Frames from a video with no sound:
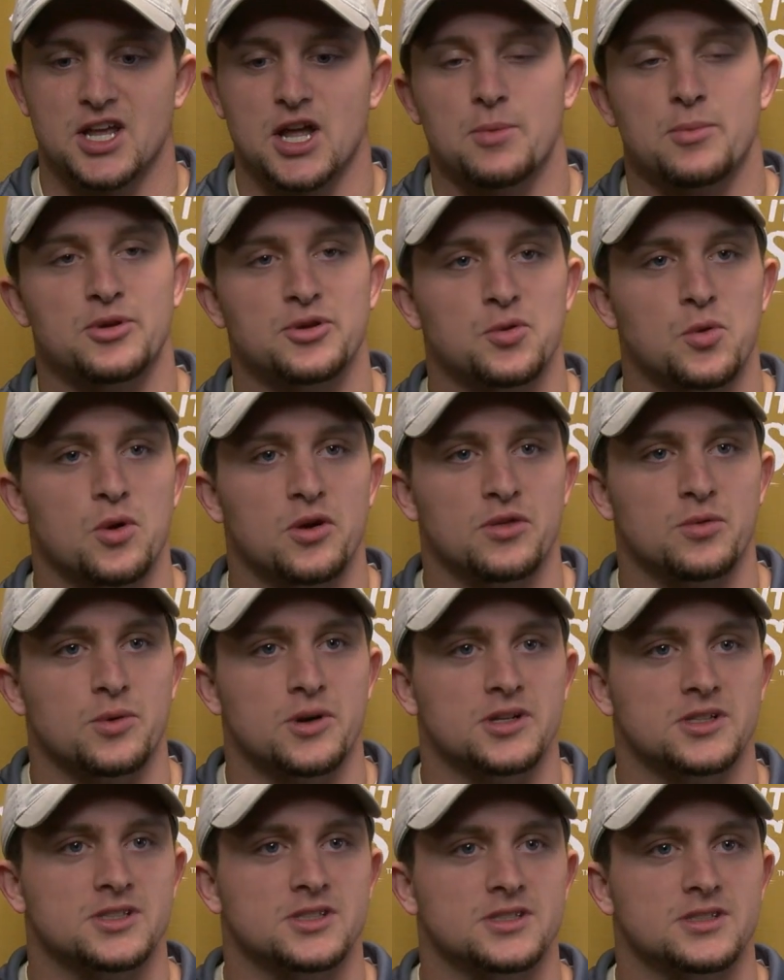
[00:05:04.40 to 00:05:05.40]
of coming north
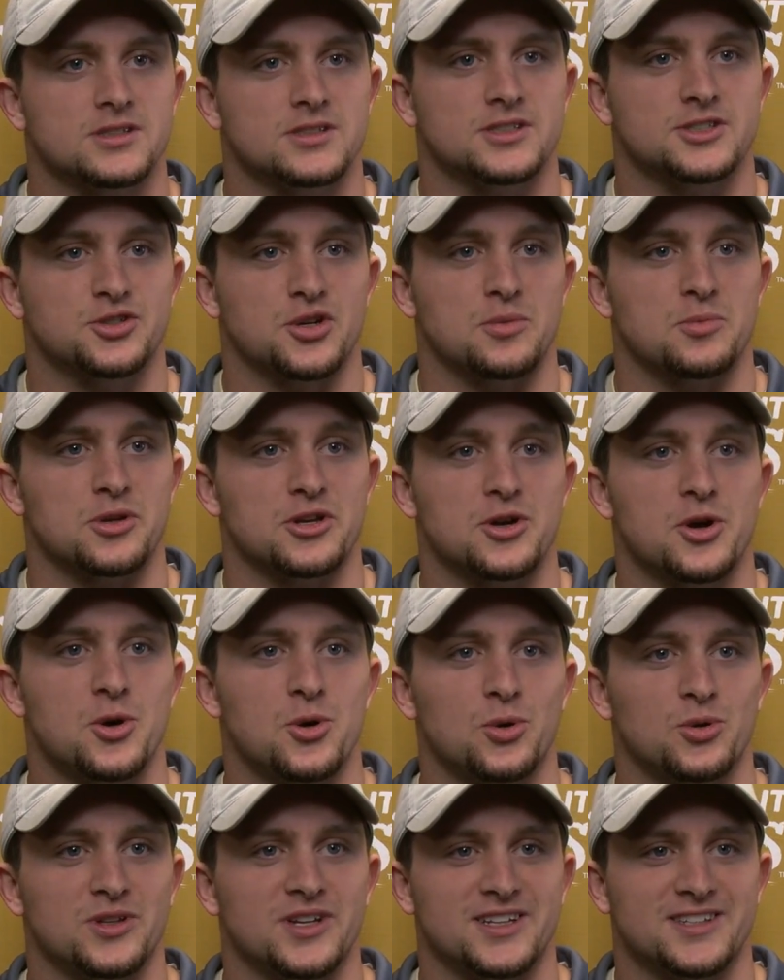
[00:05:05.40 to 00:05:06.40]
where it's extremely
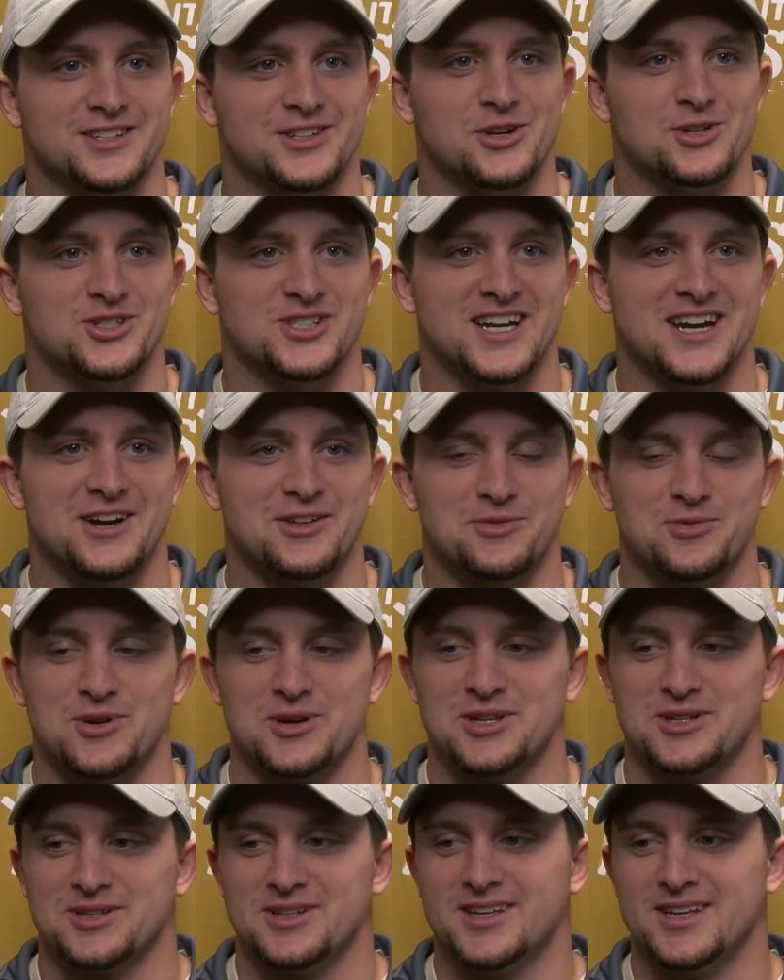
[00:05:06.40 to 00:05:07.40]
cold, you get to go south
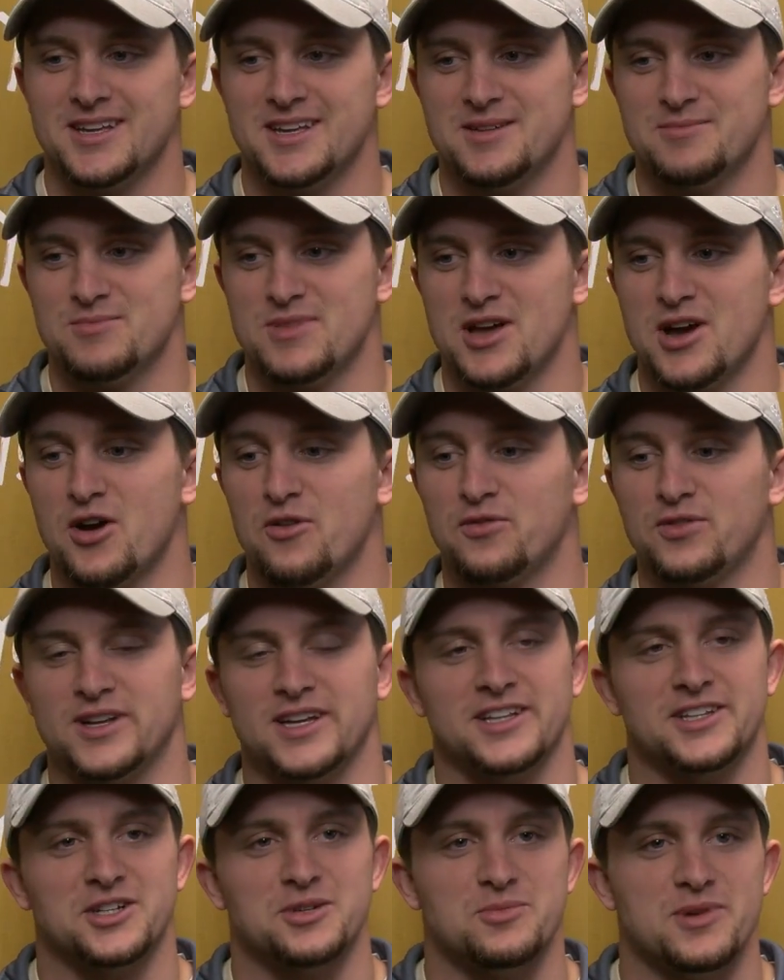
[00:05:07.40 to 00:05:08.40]
where it,
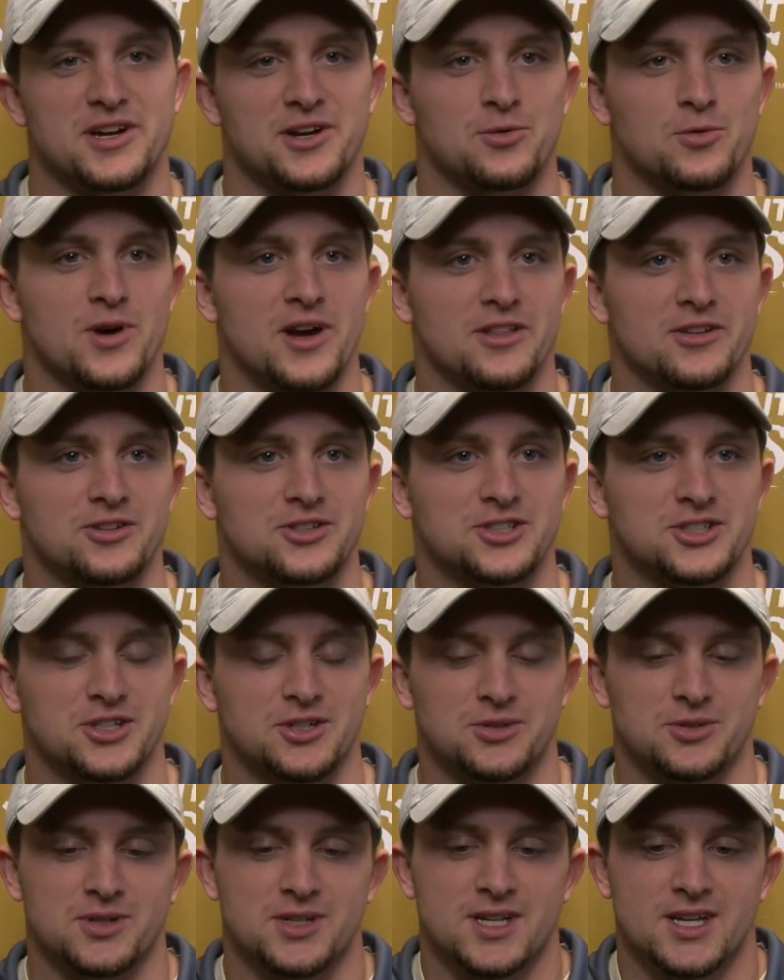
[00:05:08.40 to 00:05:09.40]
hopefully a little better weather.
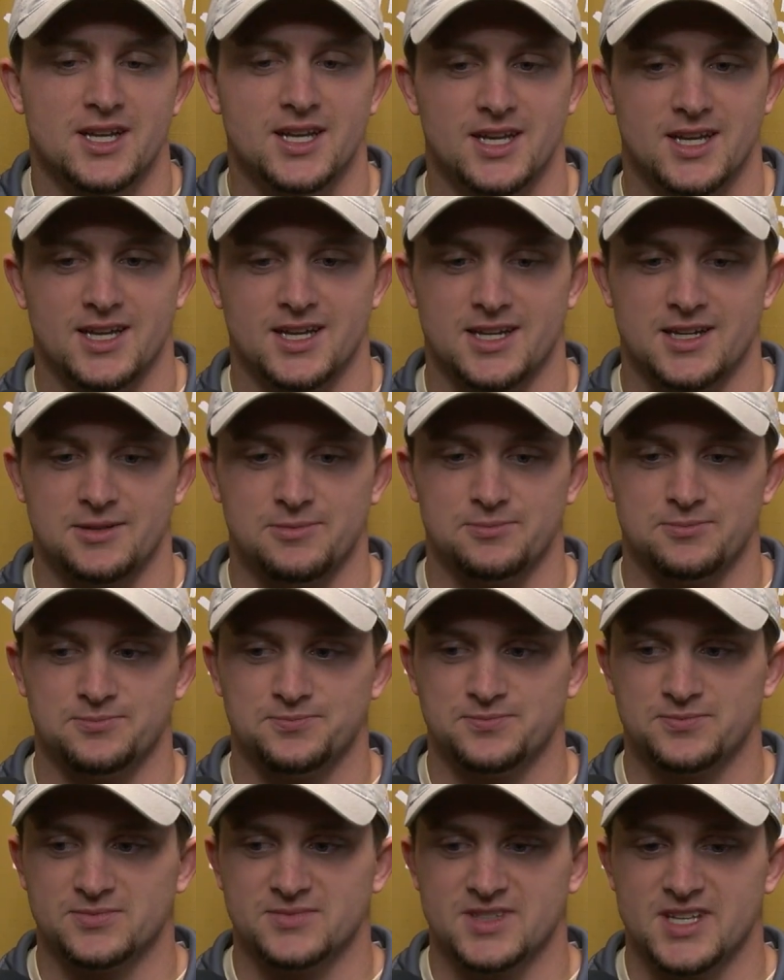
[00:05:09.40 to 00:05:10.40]
So,
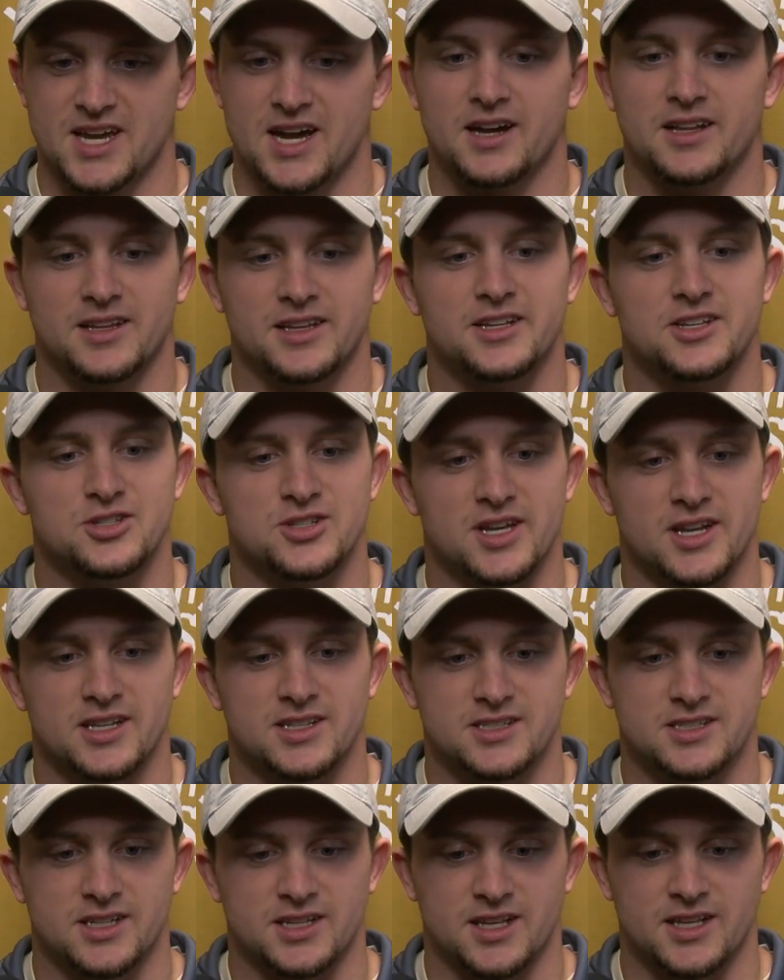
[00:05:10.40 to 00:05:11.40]
yeah, like you said,
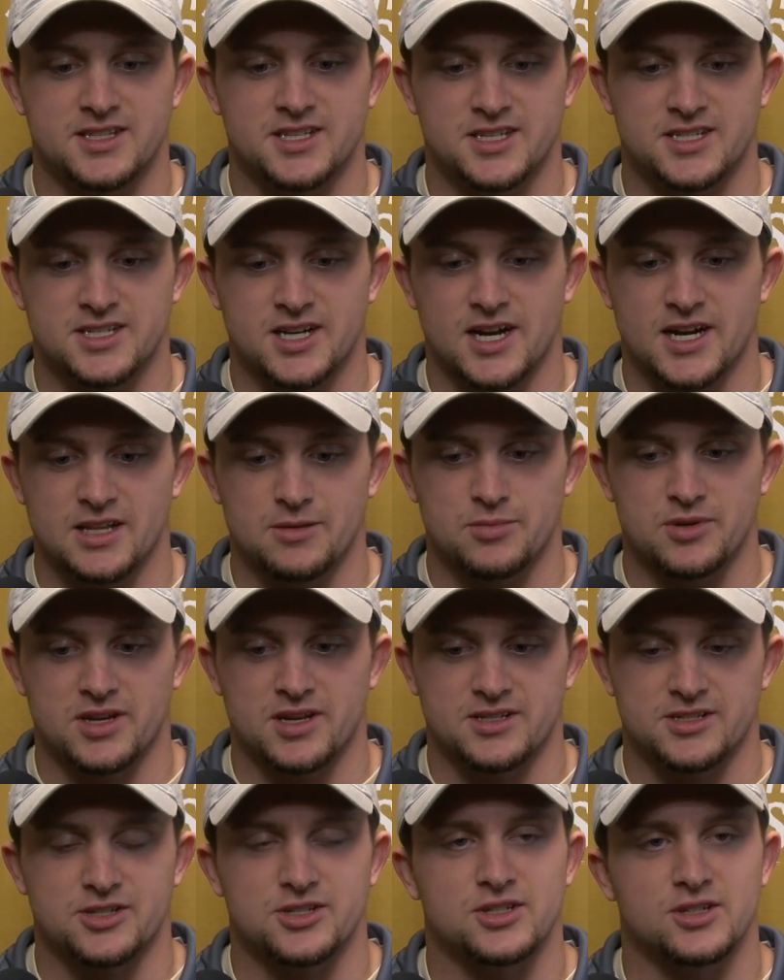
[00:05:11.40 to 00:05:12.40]
it's exciting
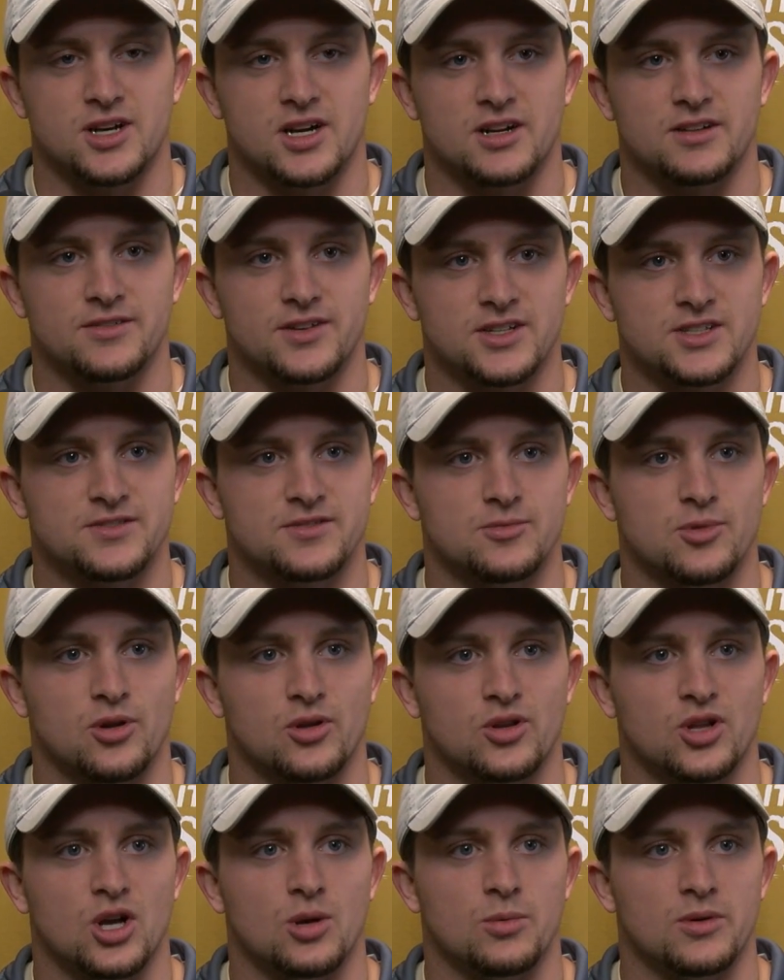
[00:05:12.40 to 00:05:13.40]
because there's a lot of us from
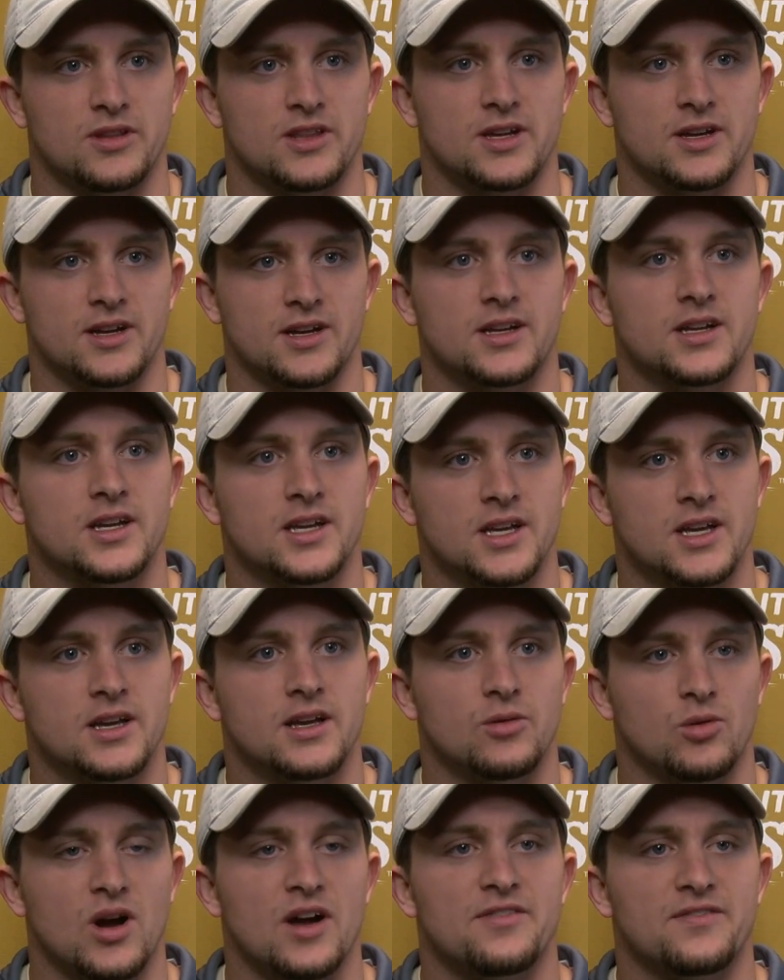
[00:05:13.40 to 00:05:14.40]
Oklahoma that
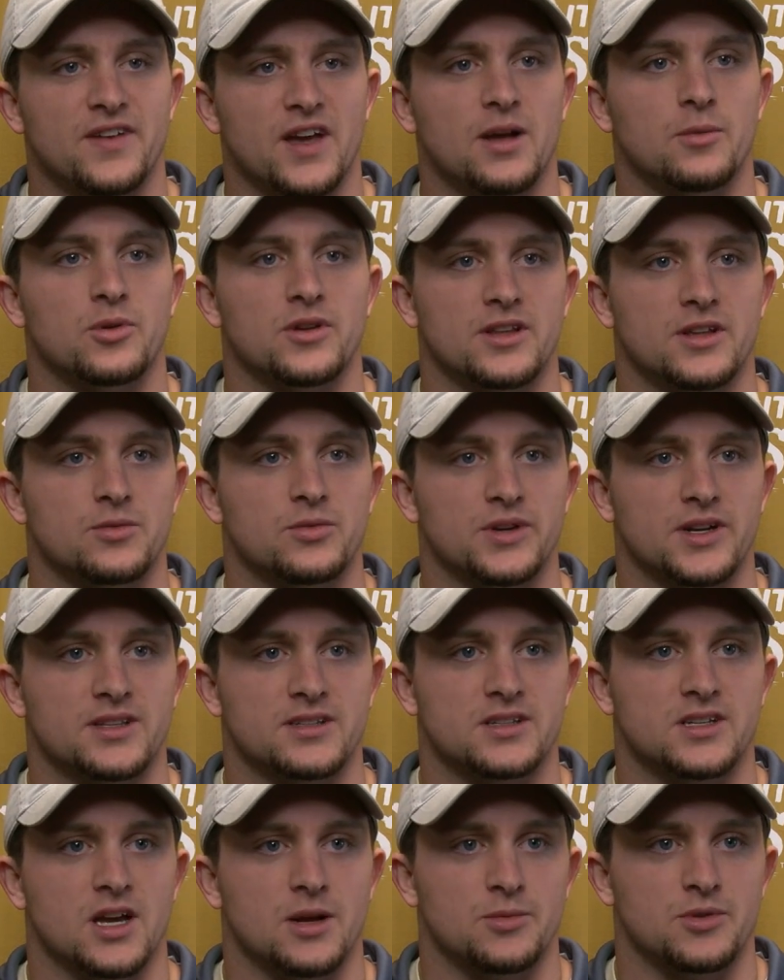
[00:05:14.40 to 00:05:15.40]
will have family that will get
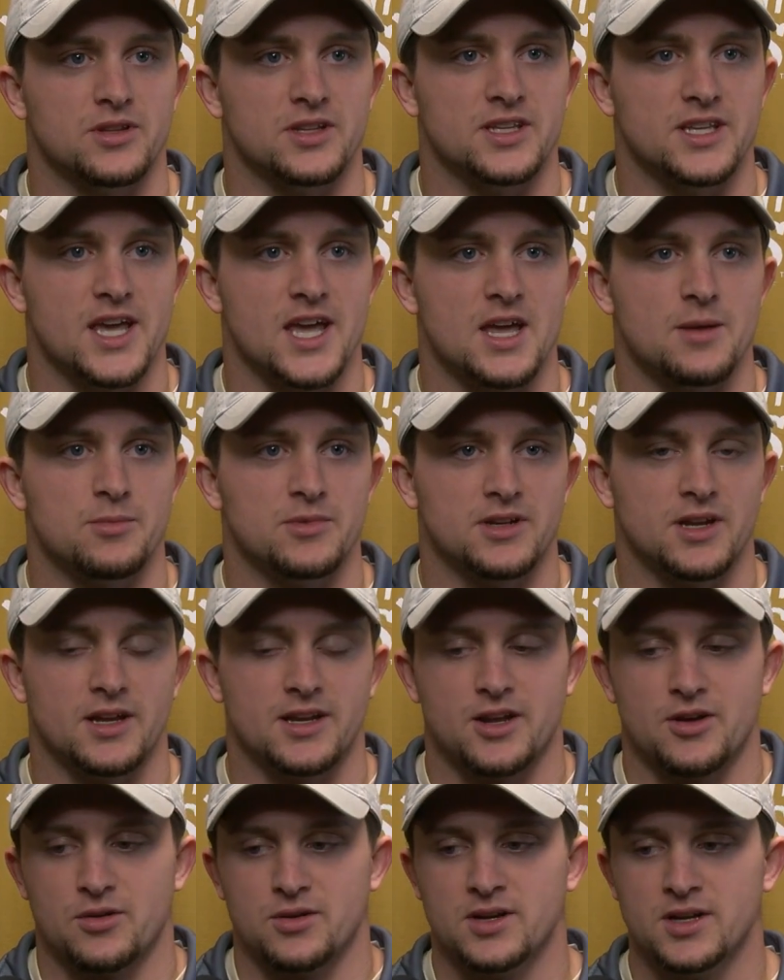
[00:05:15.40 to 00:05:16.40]
to come to the game. And
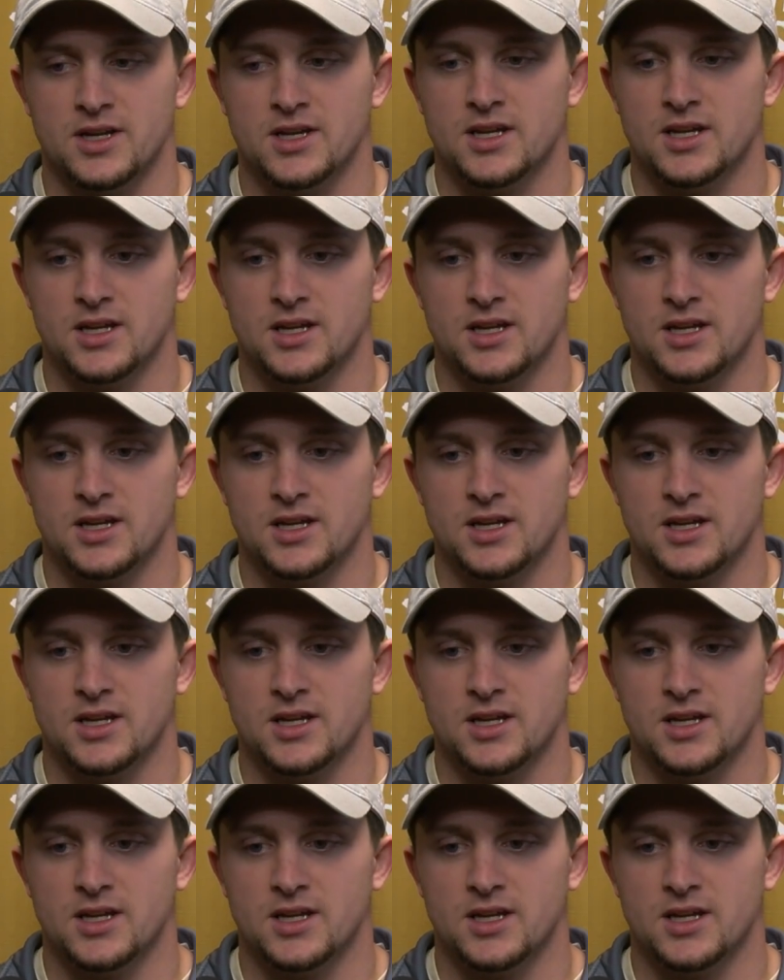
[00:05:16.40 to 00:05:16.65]
I know